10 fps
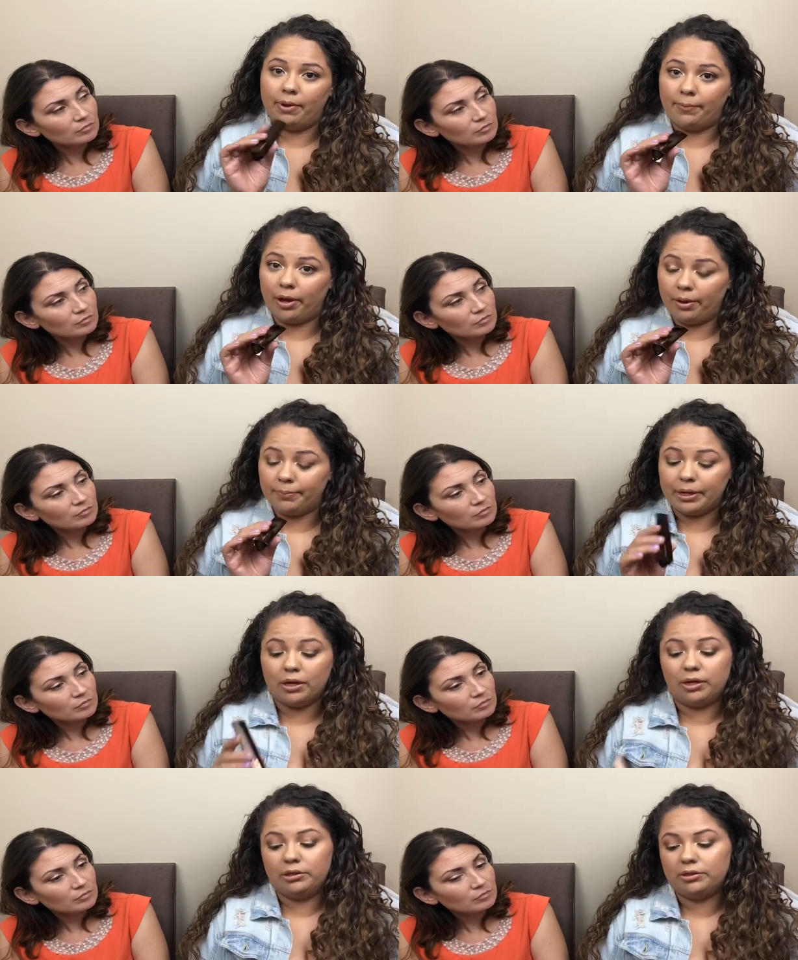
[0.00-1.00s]
Speaker 1: my mom
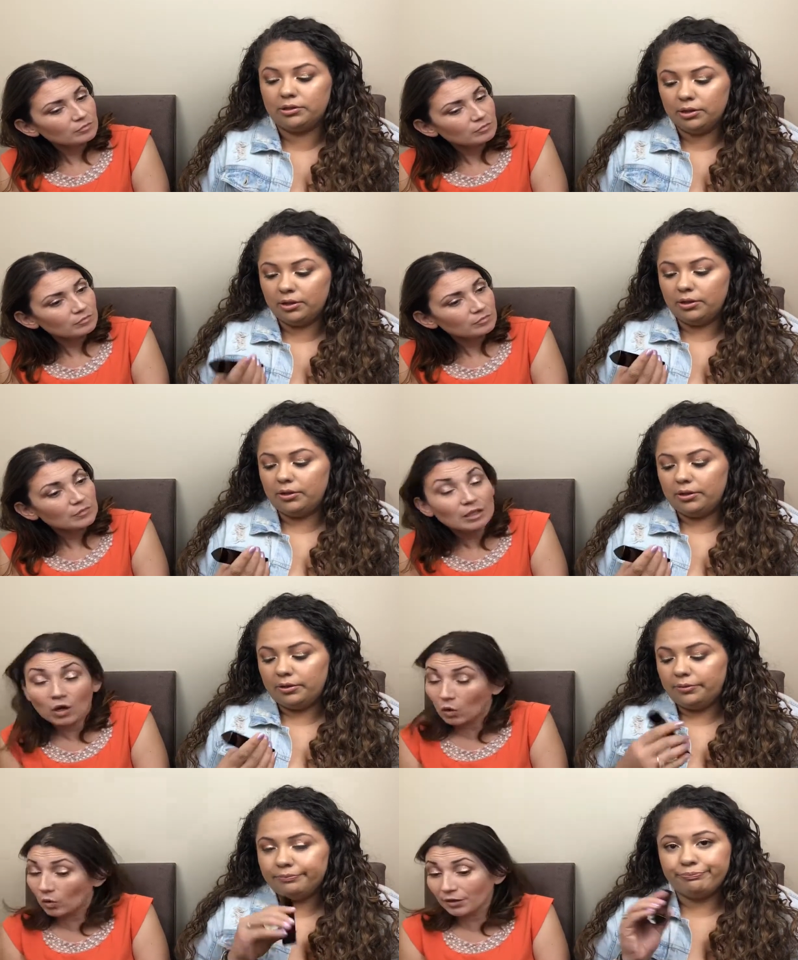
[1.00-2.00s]
because.
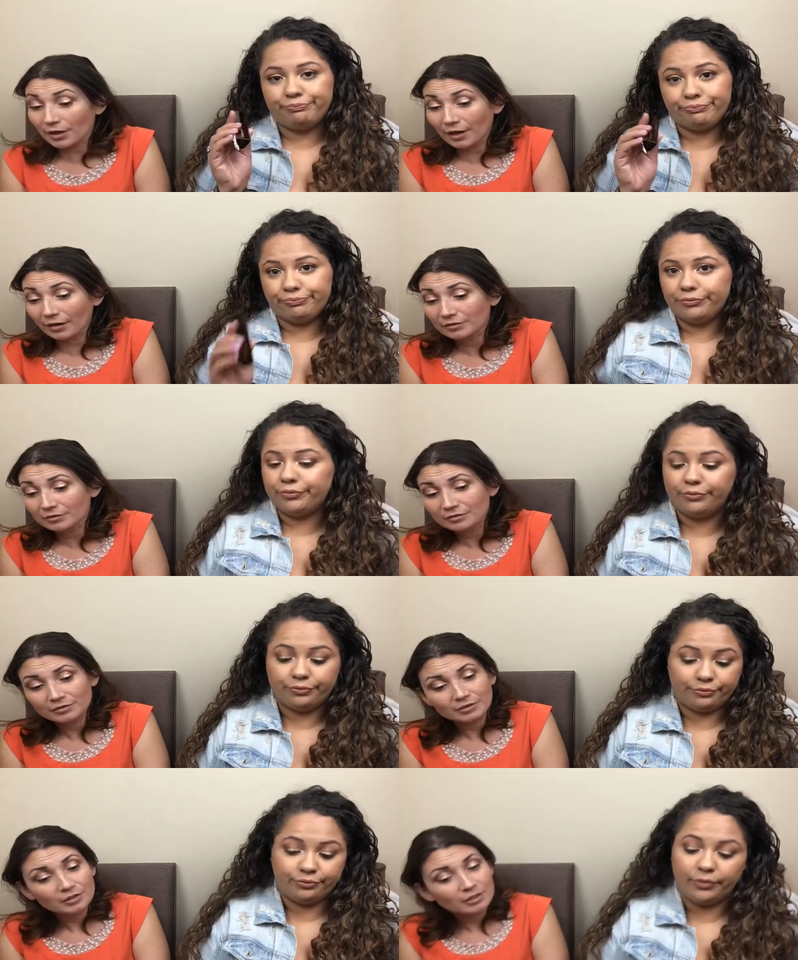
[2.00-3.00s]
Oh yeah,
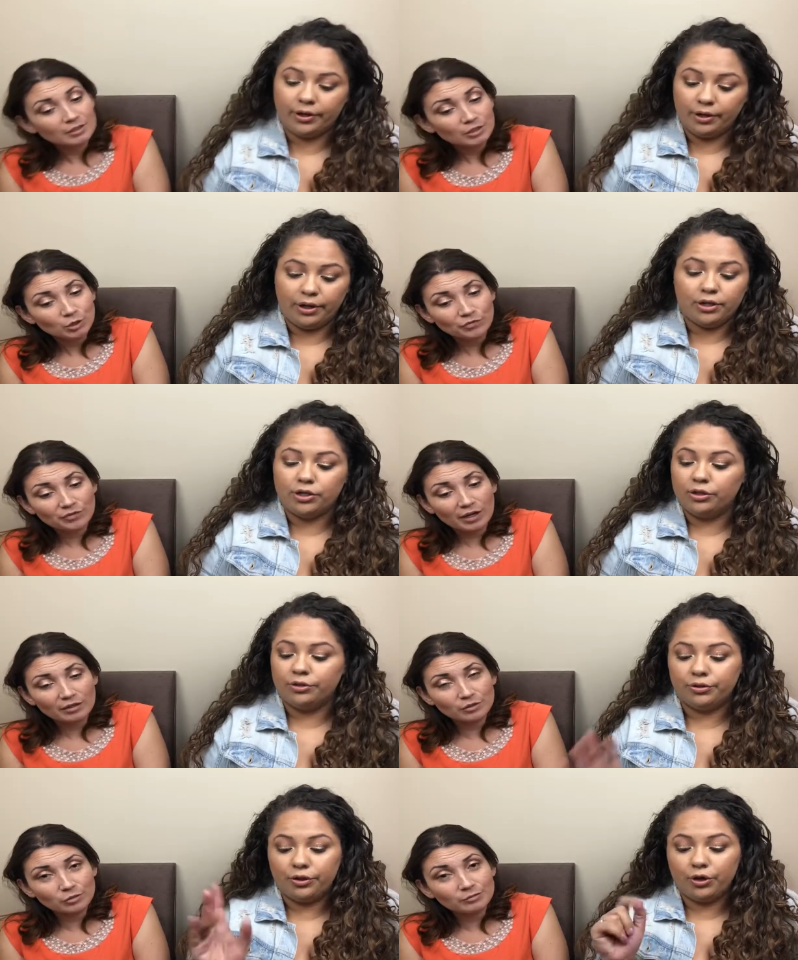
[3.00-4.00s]
you've
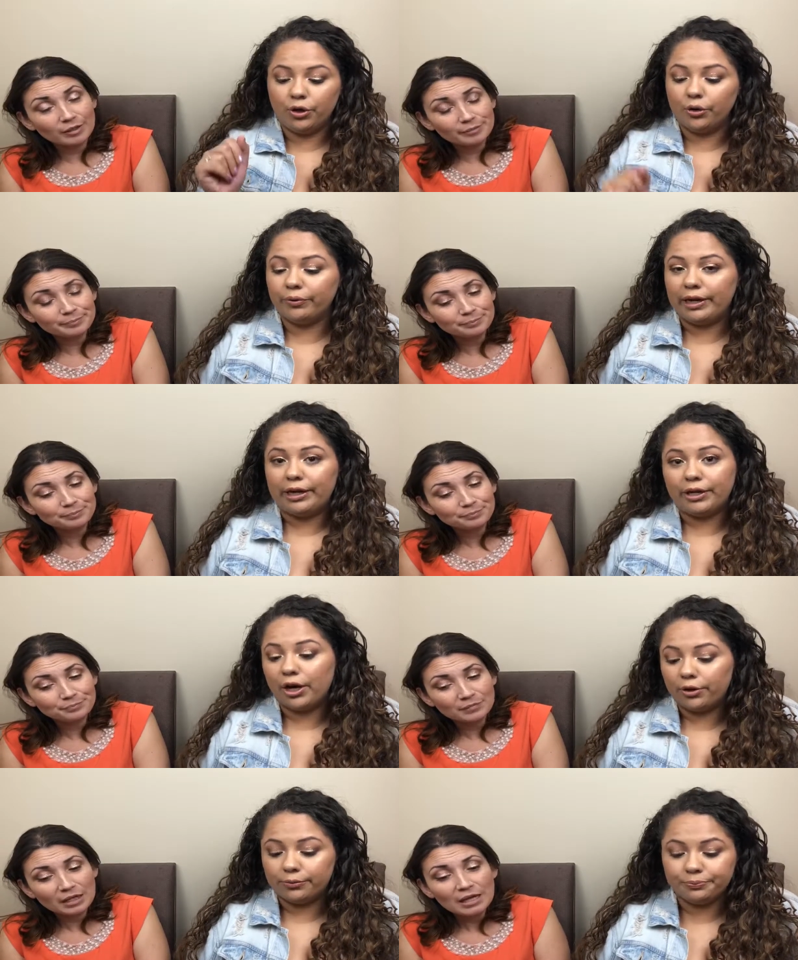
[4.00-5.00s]
got. You, you already
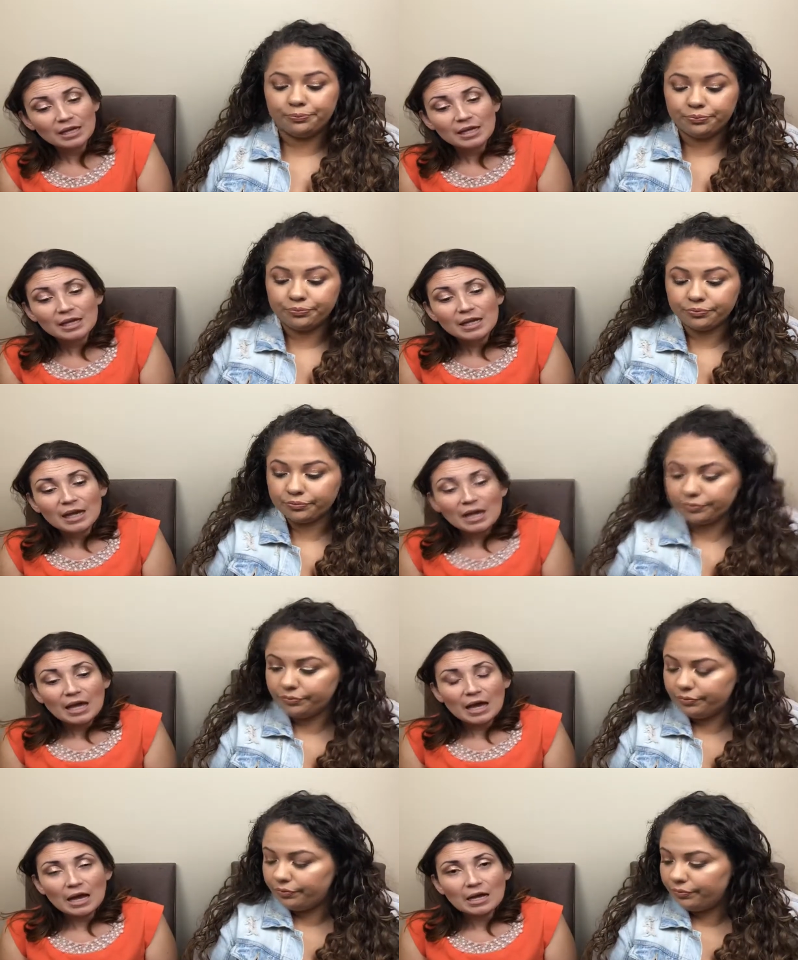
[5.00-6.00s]
know.
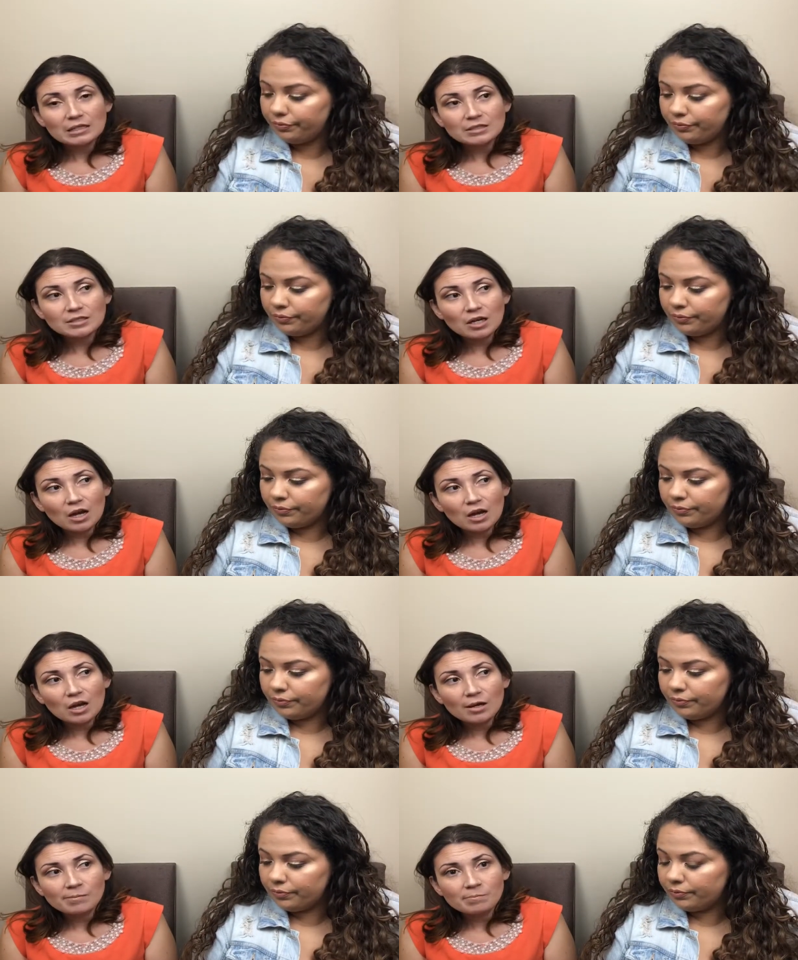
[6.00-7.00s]
Speaker 2: And
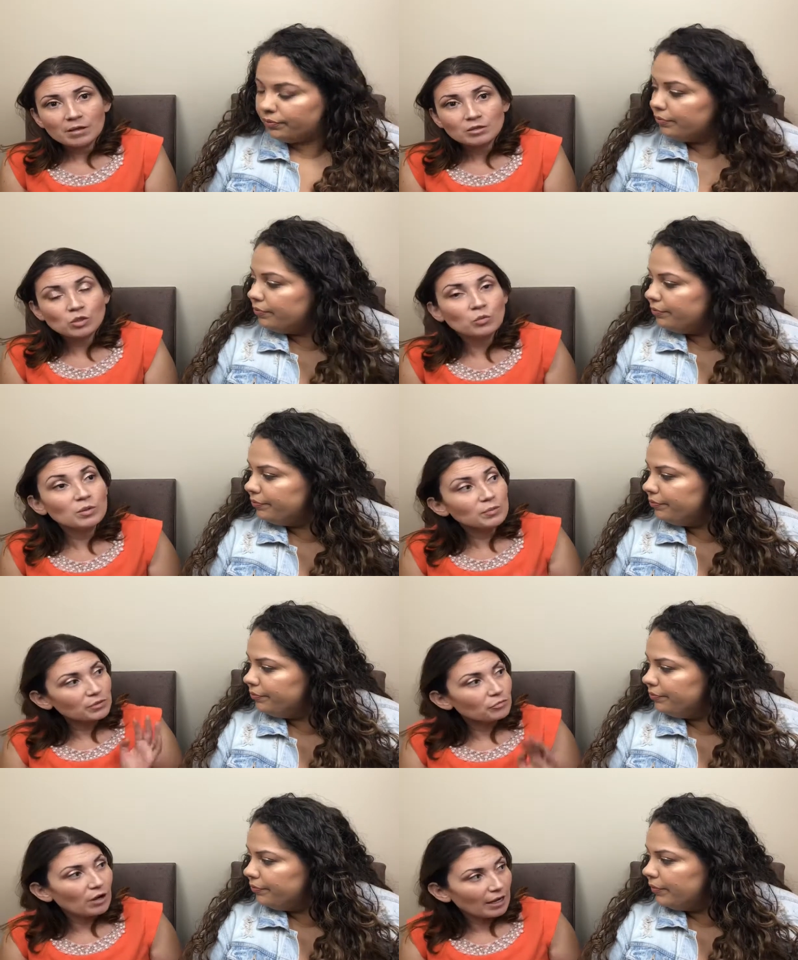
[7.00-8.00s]
um, so we
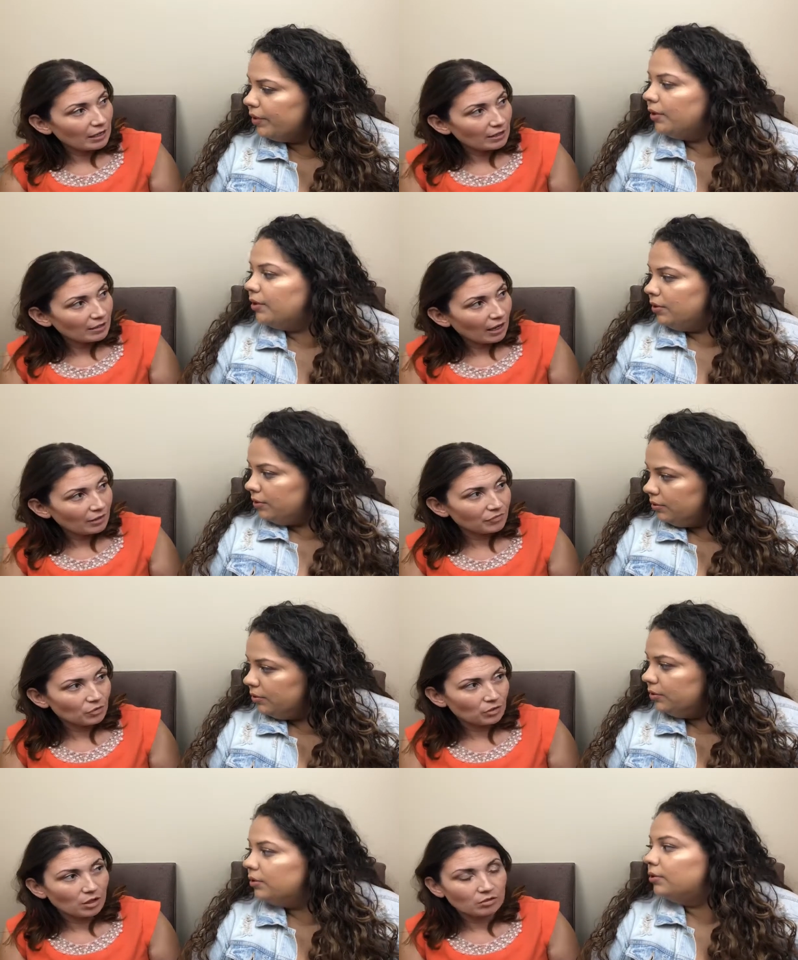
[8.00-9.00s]
weren't ready, I
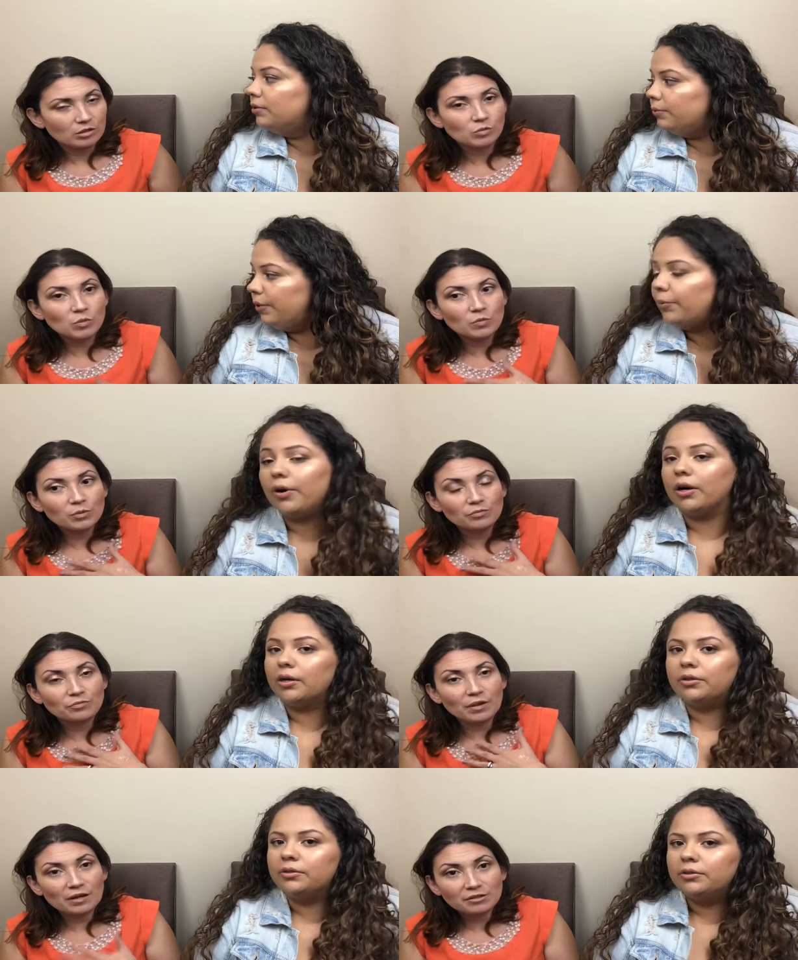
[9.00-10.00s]
feel though, because we, we were
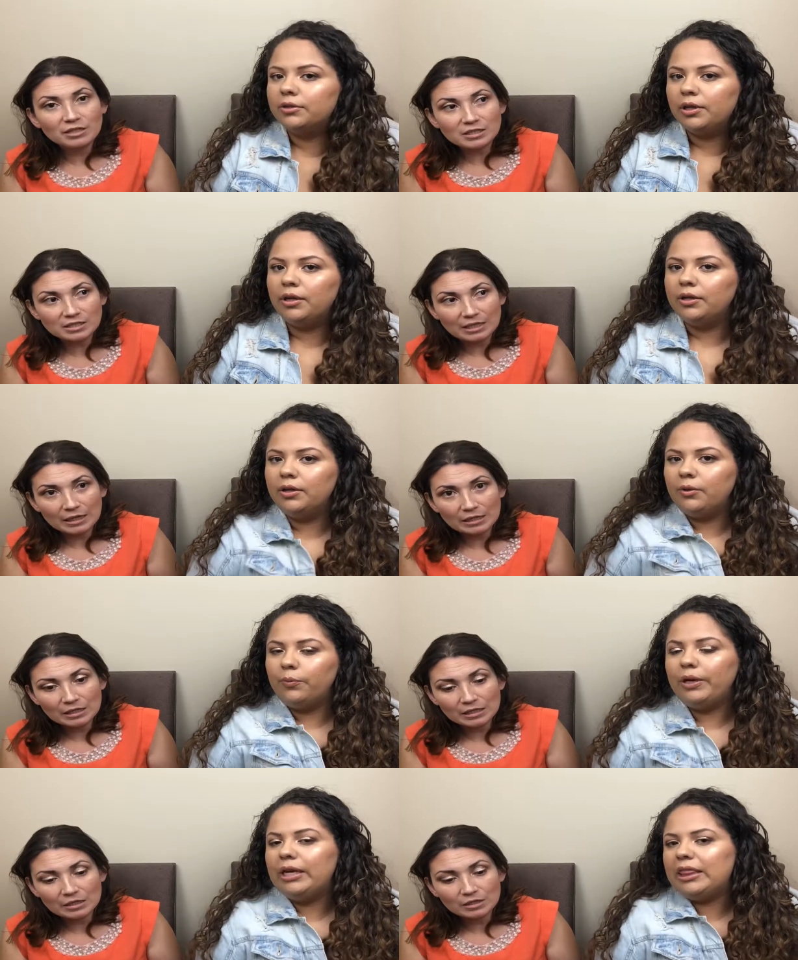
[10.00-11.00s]
very excited.
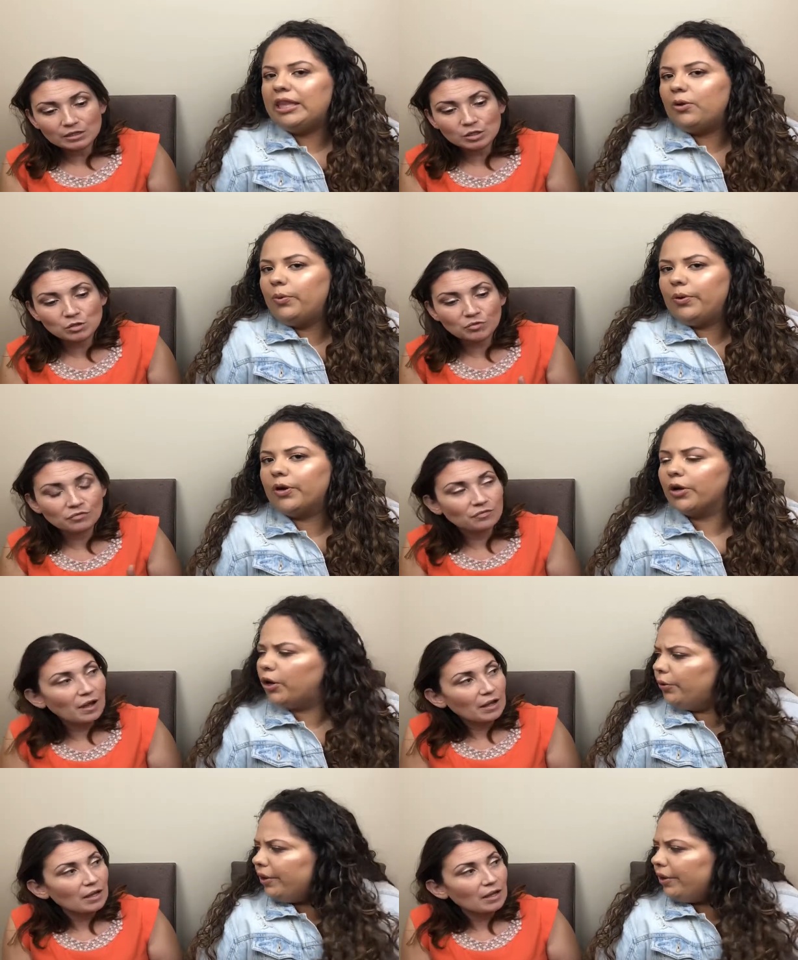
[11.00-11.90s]
We didn't
Speaker 1: think we were going to